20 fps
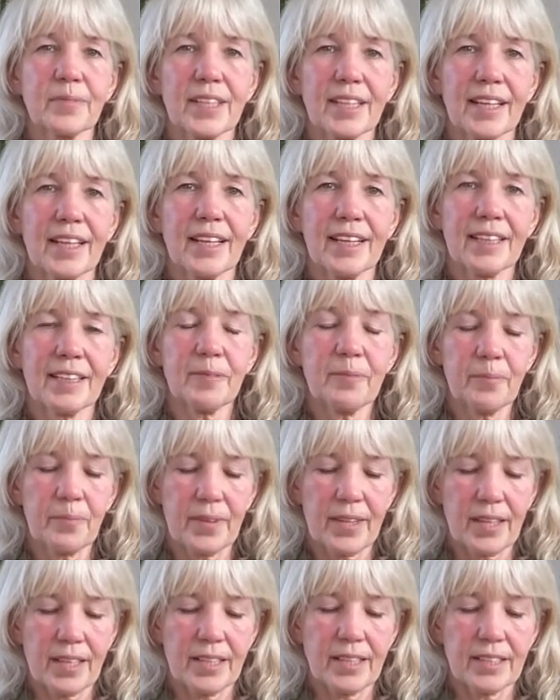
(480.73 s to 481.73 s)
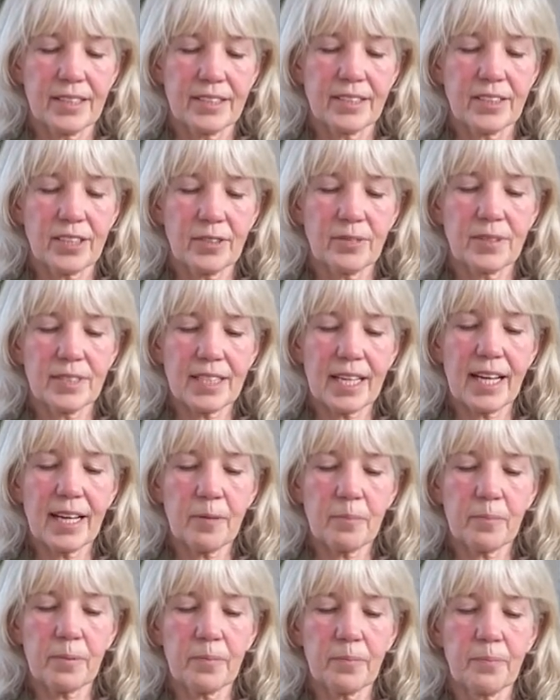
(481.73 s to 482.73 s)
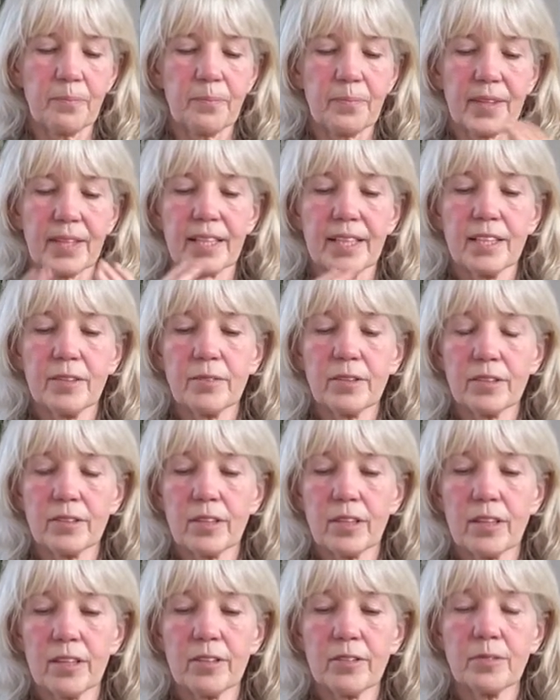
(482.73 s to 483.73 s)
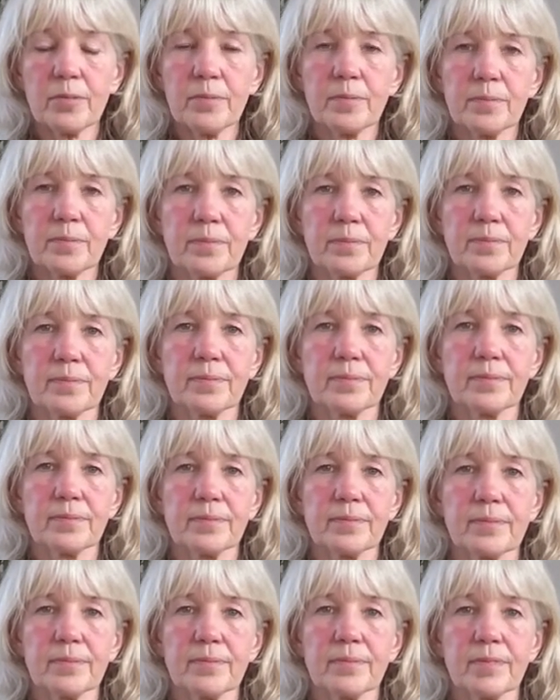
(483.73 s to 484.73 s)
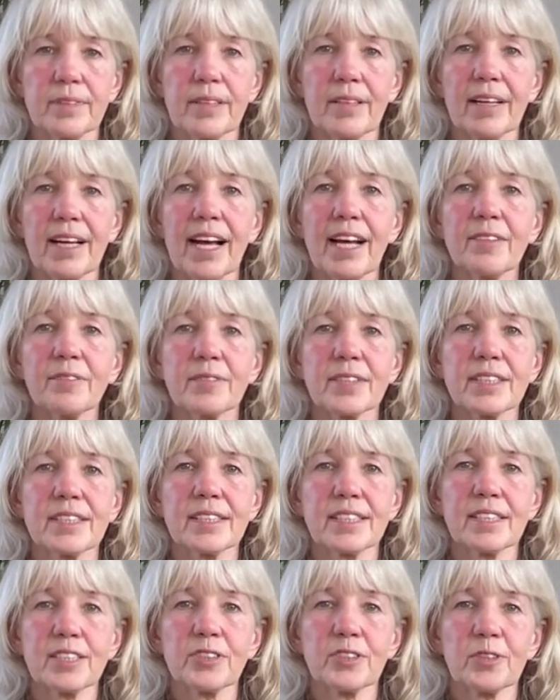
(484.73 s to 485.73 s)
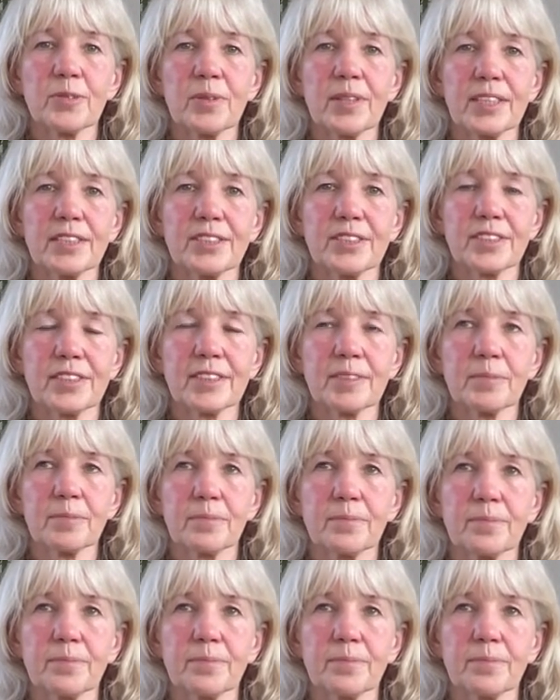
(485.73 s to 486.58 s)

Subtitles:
Okay. So tap, even though I have this situation,